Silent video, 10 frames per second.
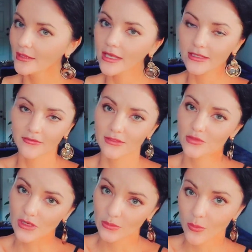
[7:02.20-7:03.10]
not even
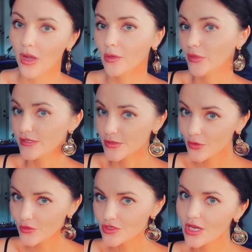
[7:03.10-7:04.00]
dream, but
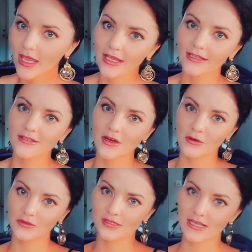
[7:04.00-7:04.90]
research and check
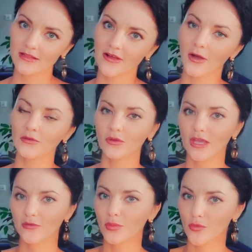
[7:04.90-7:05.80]
on yourself how you
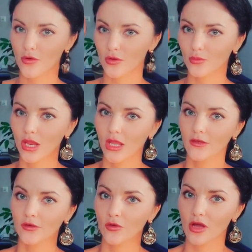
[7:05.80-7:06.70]
can reprogram
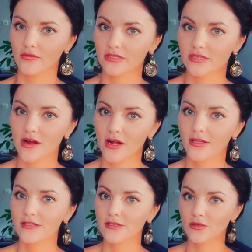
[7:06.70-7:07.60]
your avatar
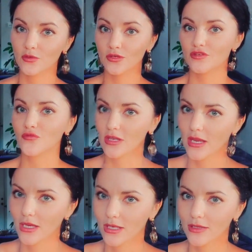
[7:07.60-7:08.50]
to
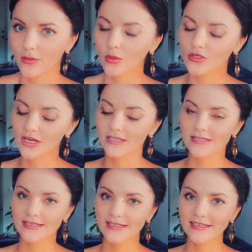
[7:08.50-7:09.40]
rejuvenate, which I
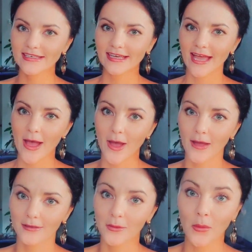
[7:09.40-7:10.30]
see
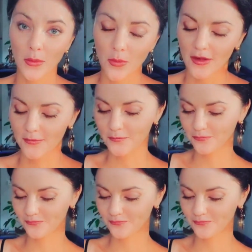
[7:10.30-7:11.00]
uh, on my body.